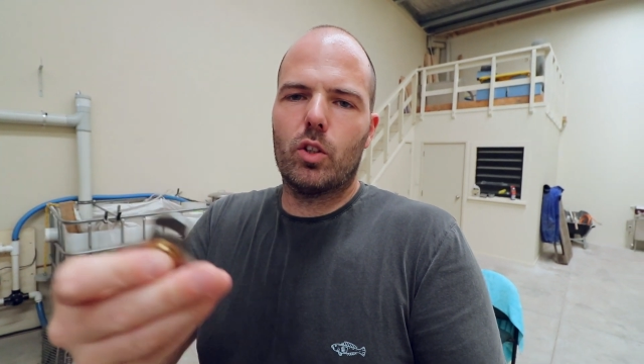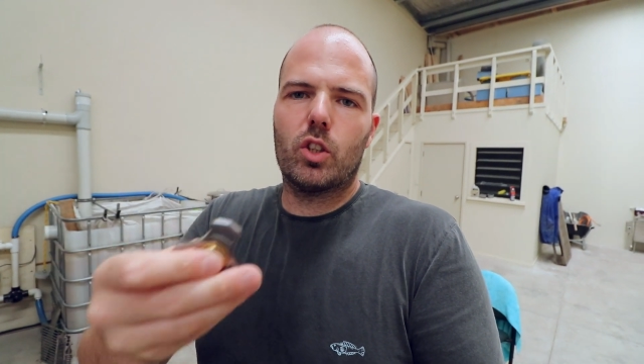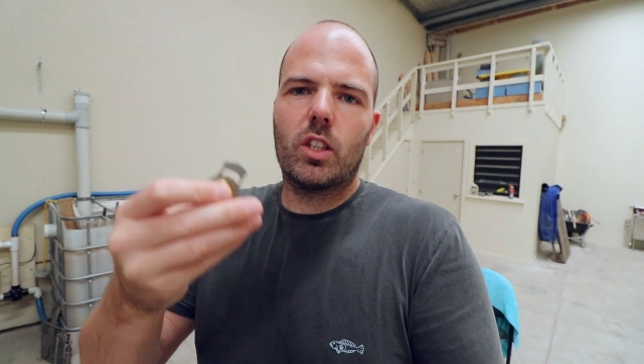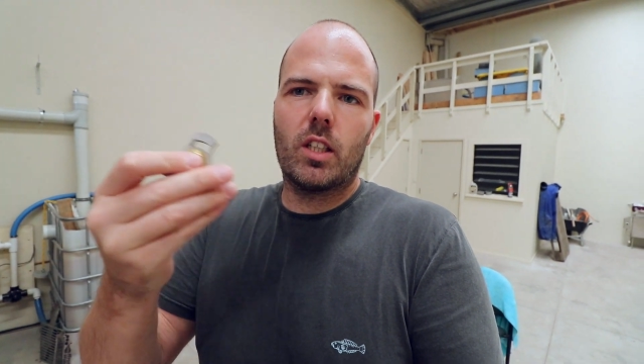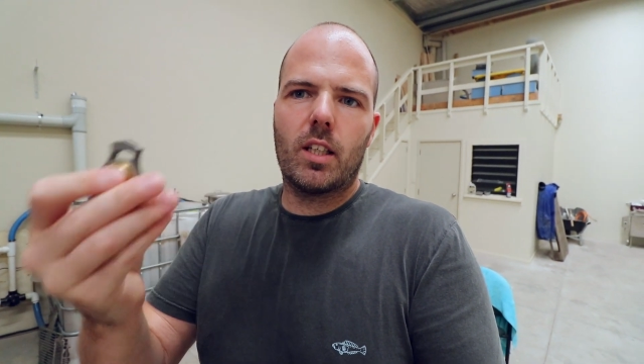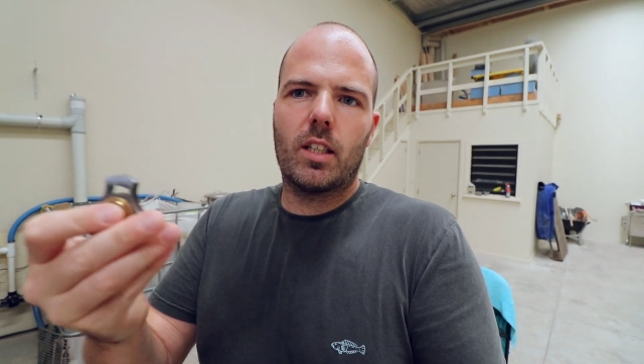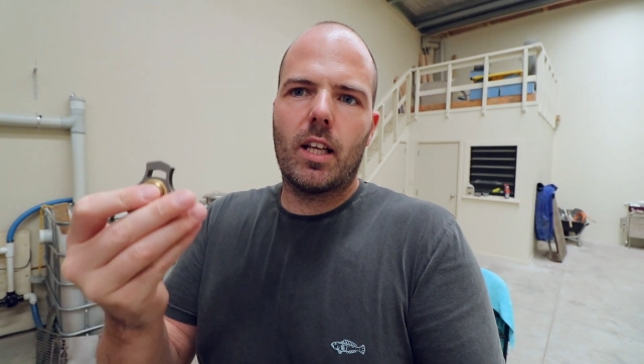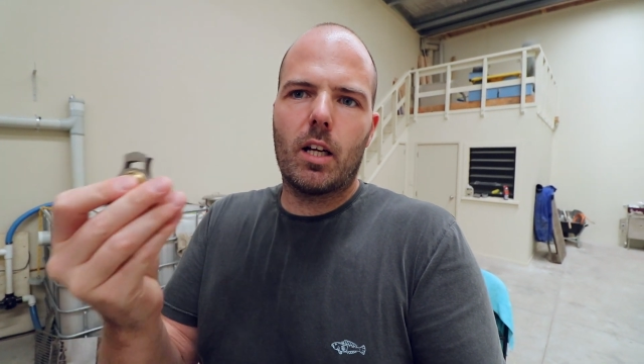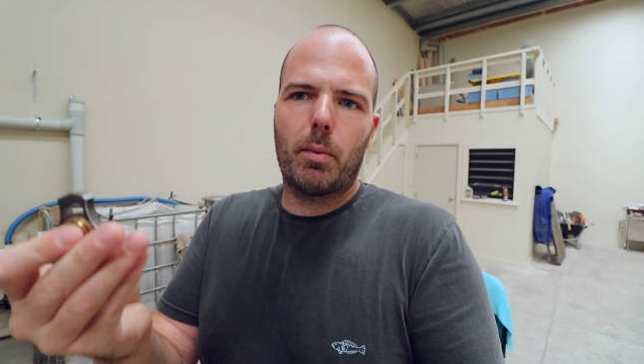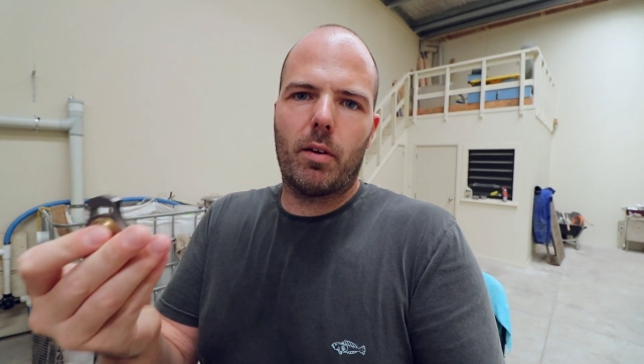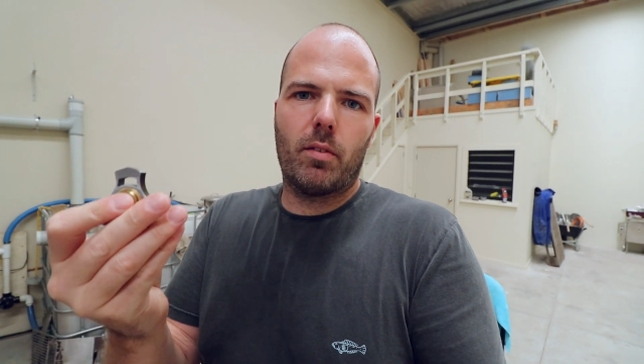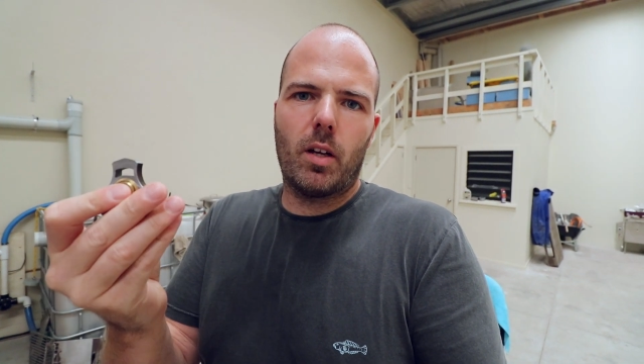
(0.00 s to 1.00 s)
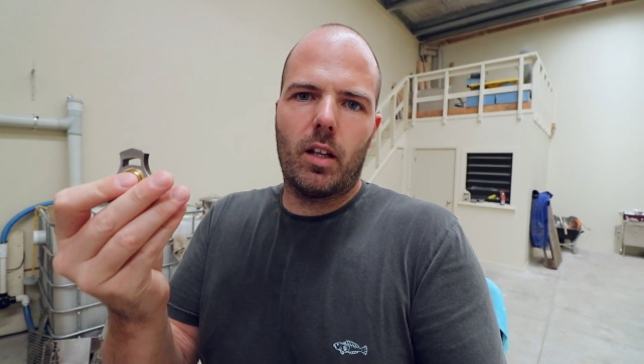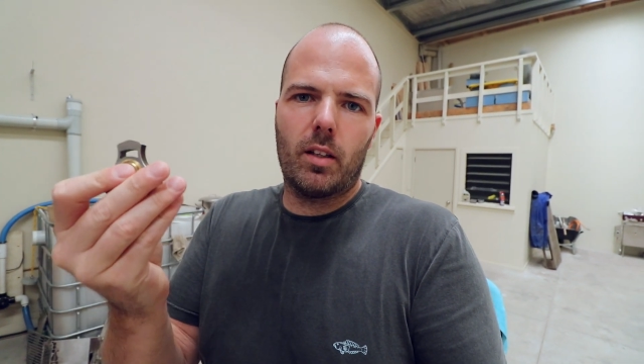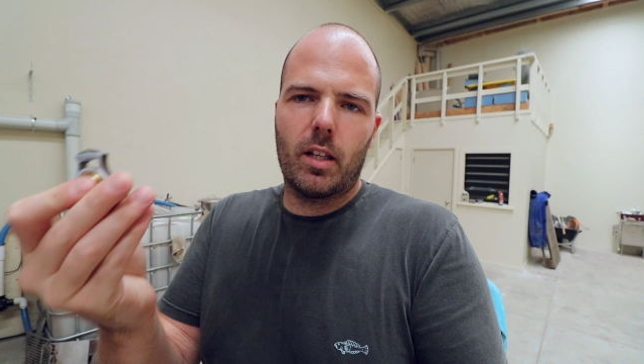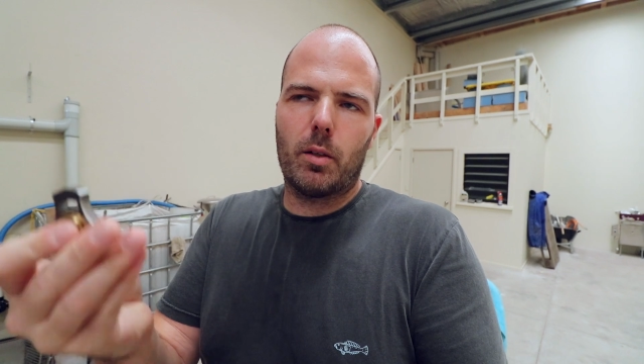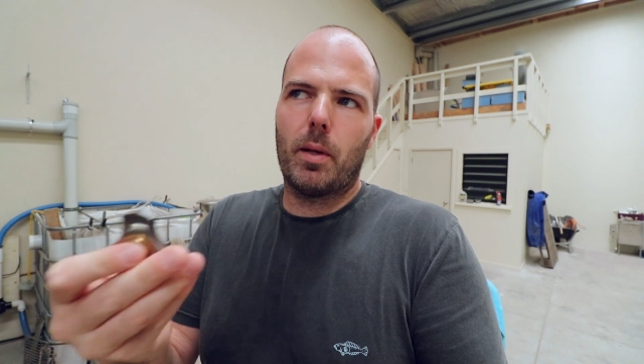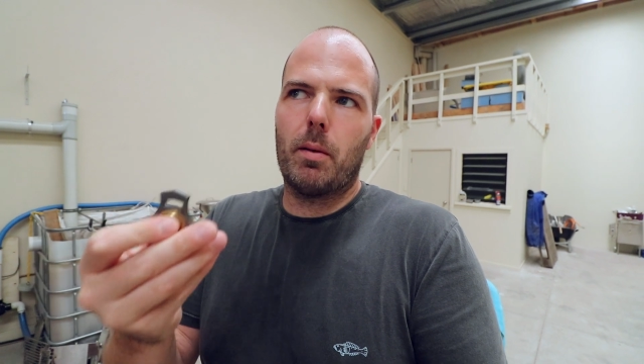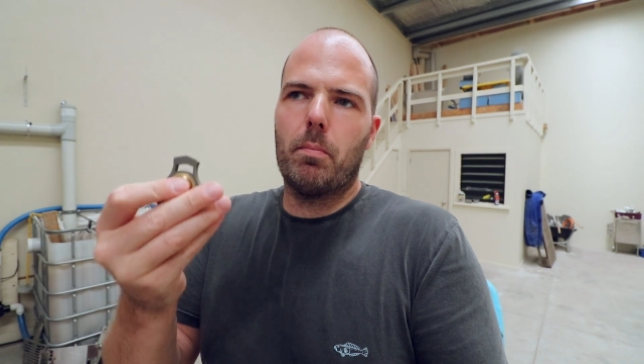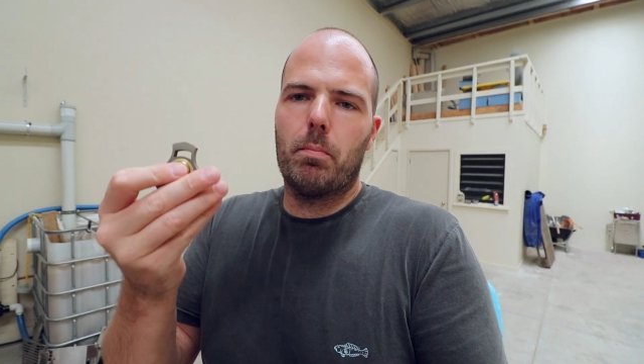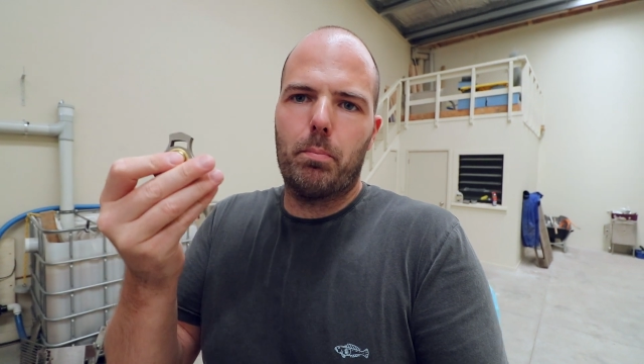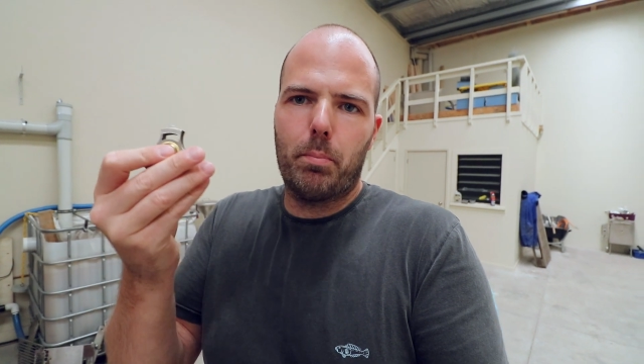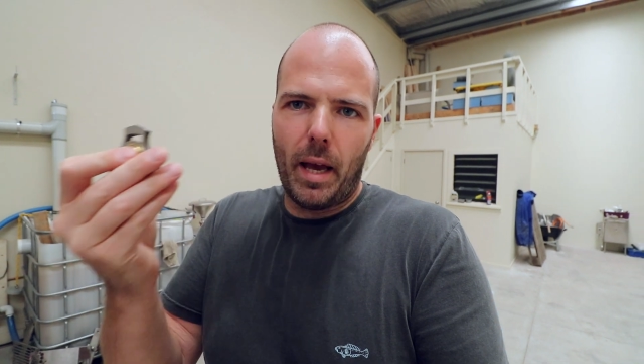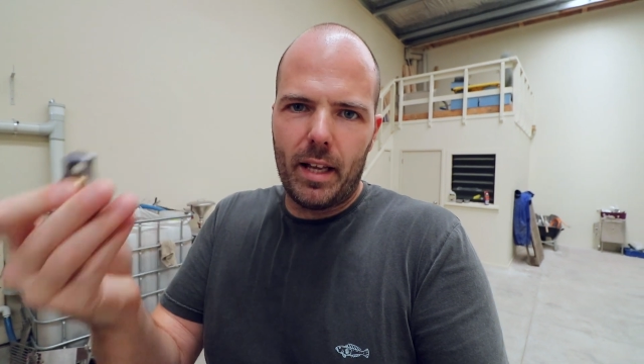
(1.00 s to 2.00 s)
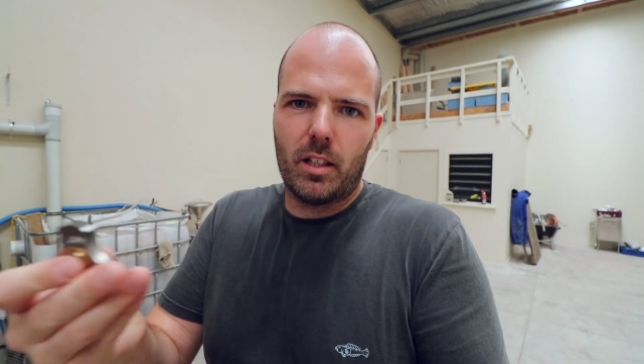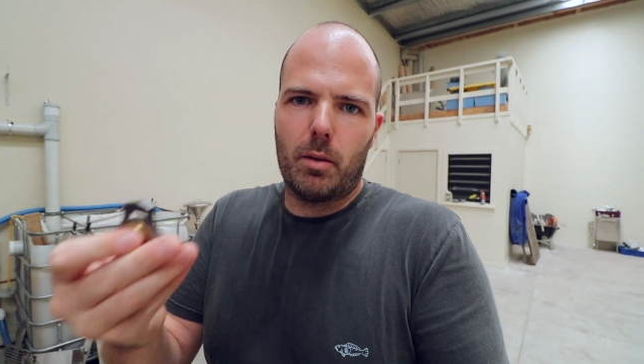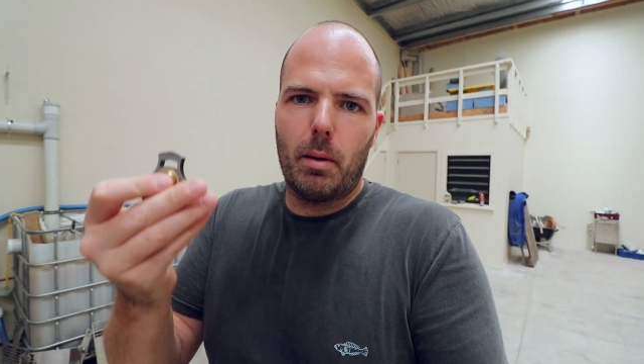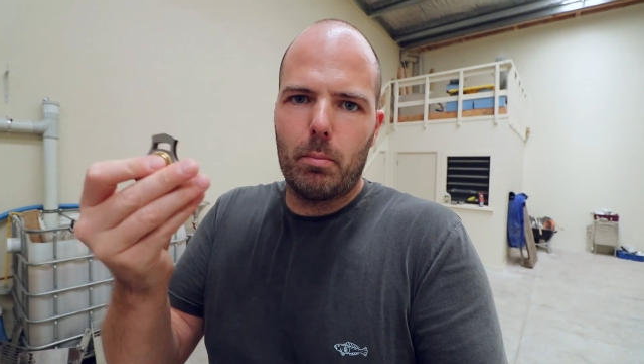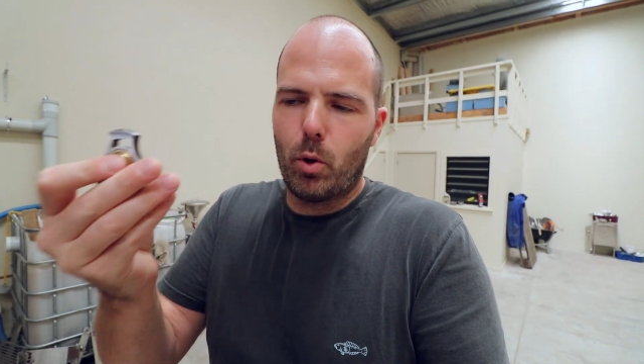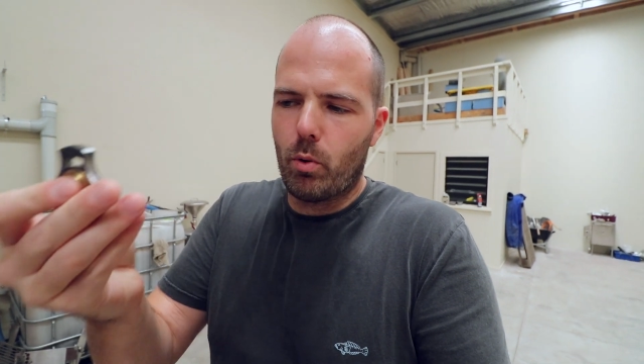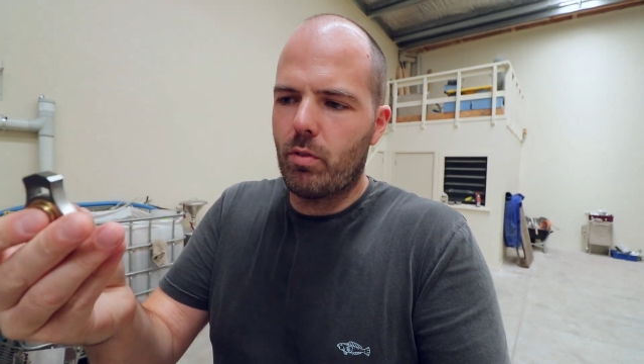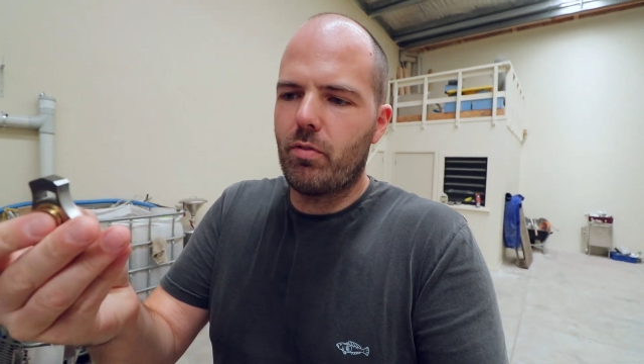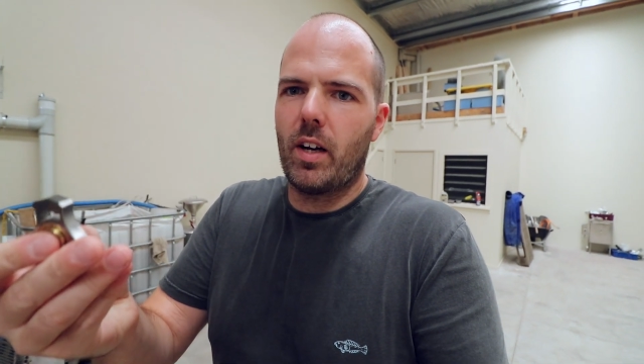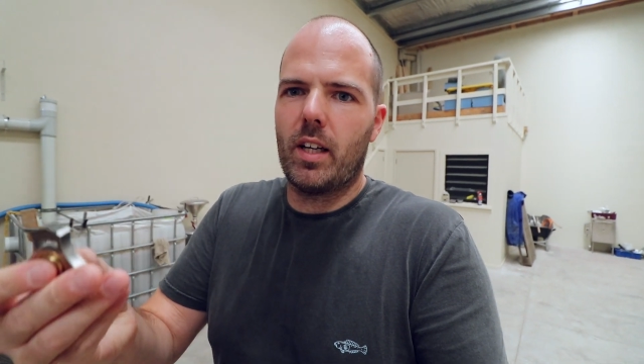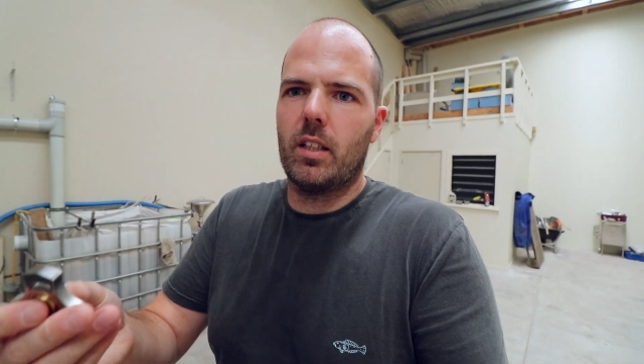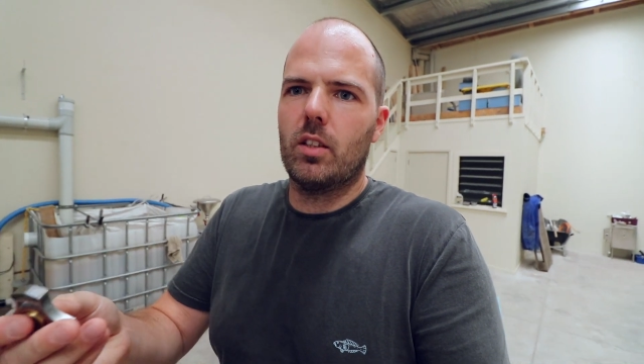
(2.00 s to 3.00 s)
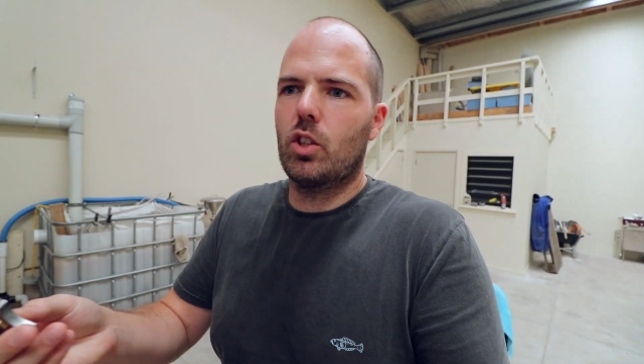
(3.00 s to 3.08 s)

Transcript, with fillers: just get a bit a little bit better, a bit more refined.